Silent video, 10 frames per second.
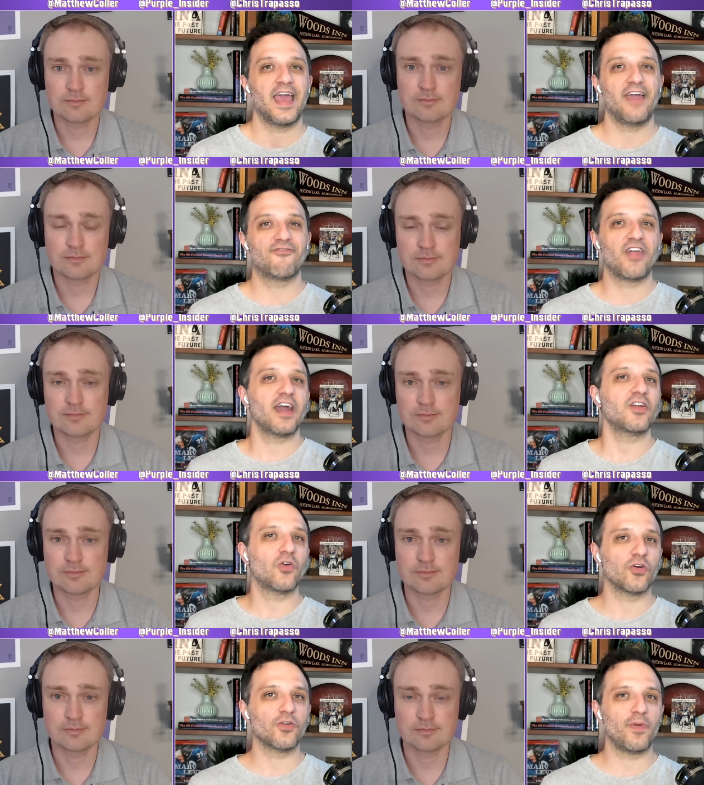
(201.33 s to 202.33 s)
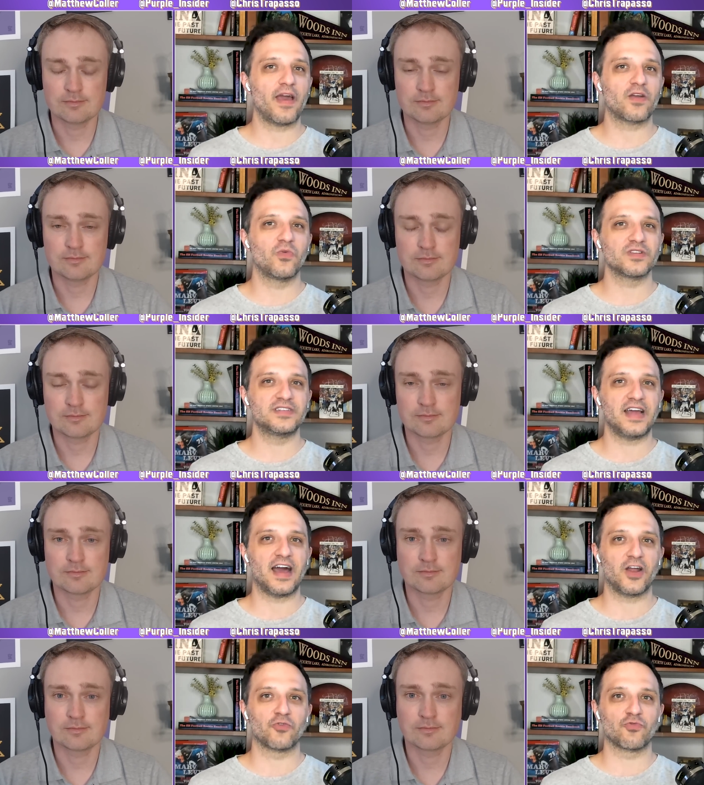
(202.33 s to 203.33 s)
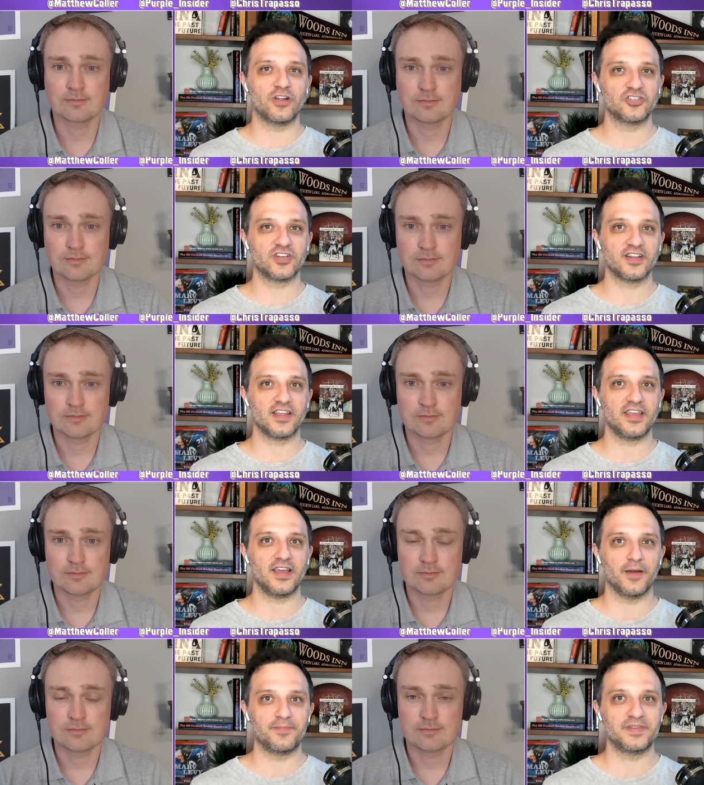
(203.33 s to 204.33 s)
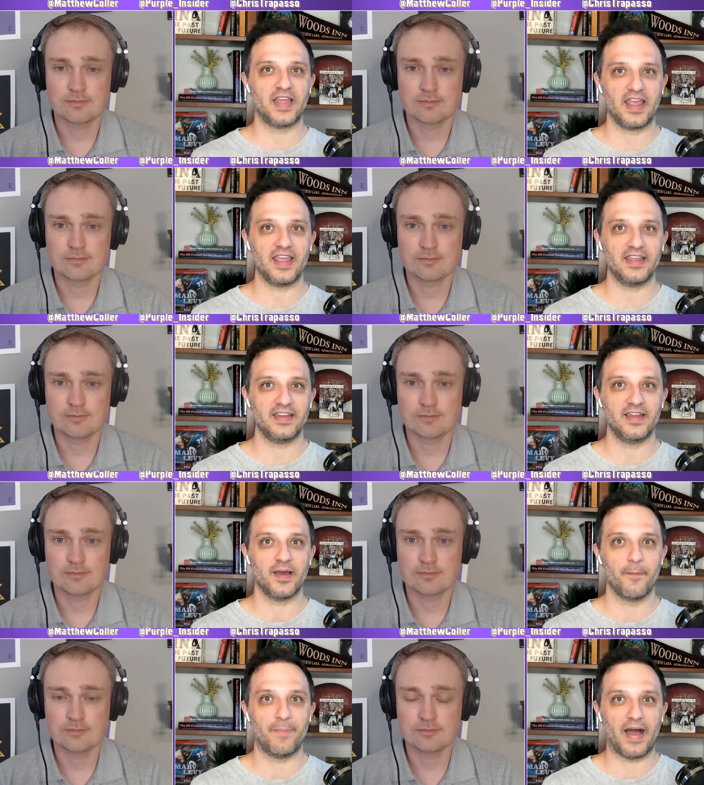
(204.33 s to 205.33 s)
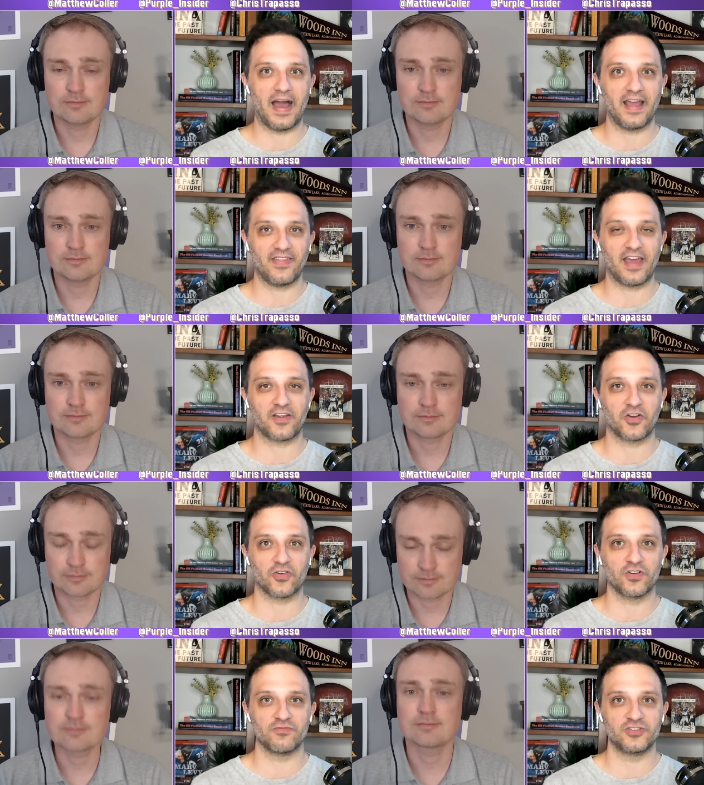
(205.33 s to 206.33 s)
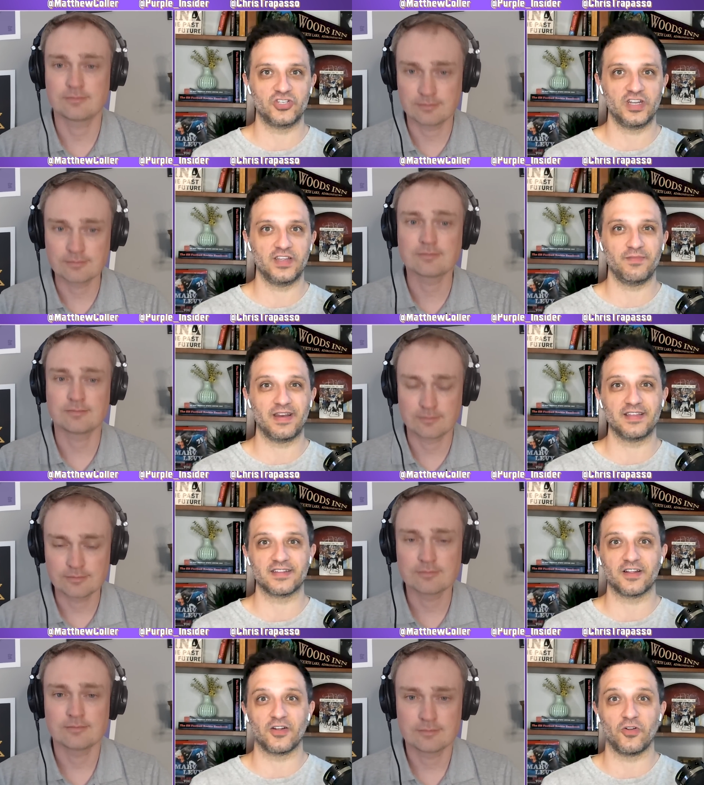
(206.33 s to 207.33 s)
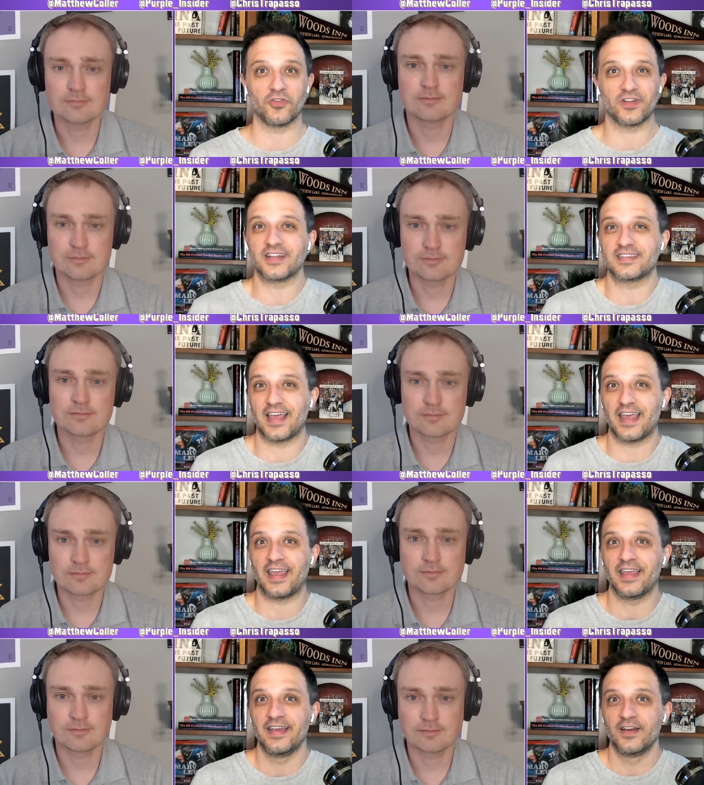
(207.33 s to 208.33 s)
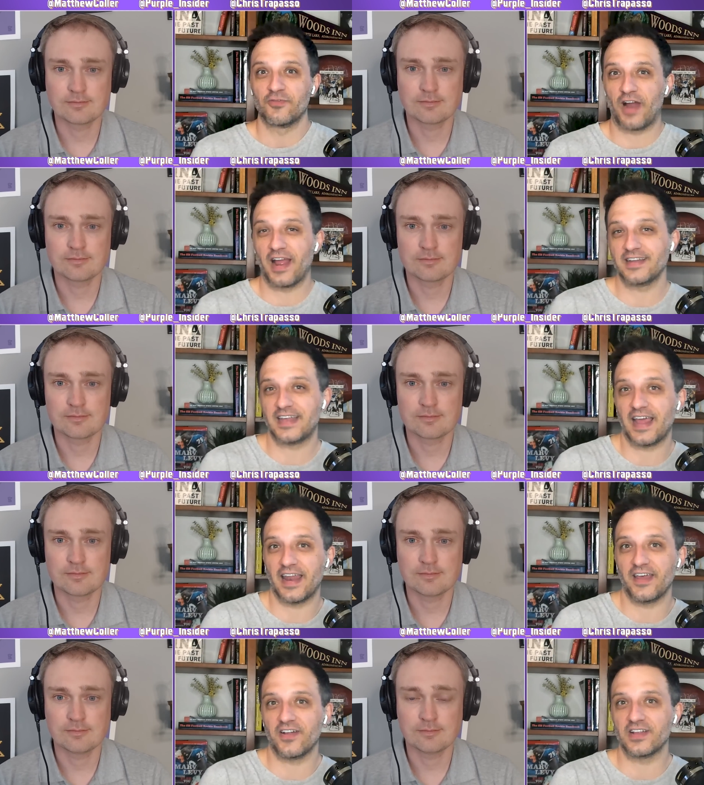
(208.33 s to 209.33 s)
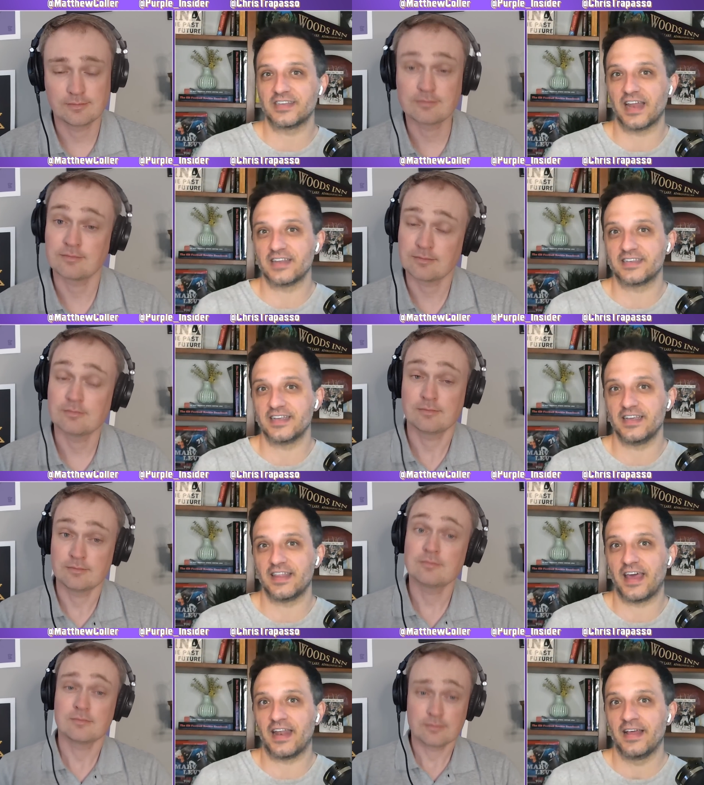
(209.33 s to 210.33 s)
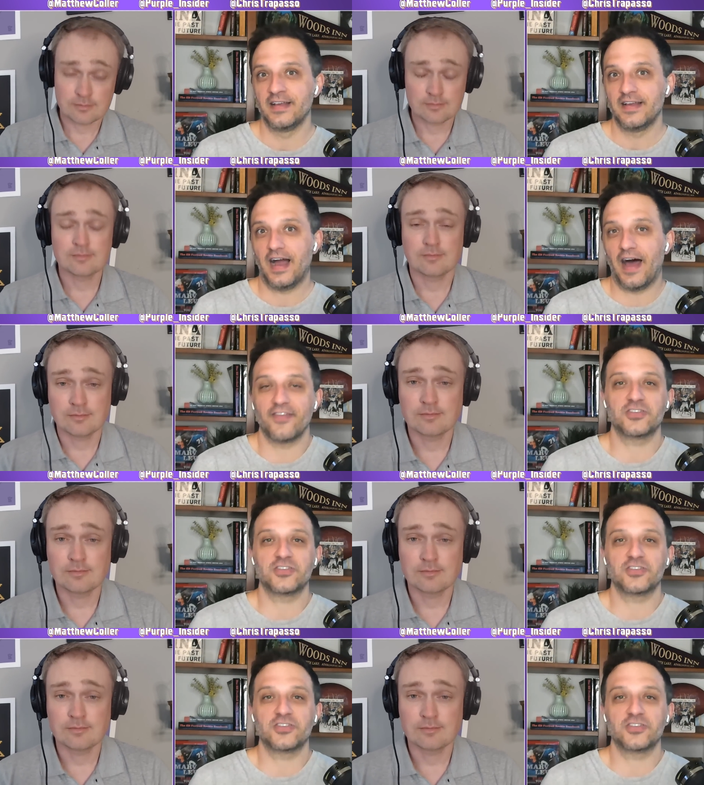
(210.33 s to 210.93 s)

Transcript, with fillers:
Speaker 1: if that quarterback was not originally obtained by that current regime and he's a little older, let's say Ryan Tannehill in Tennessee, that on the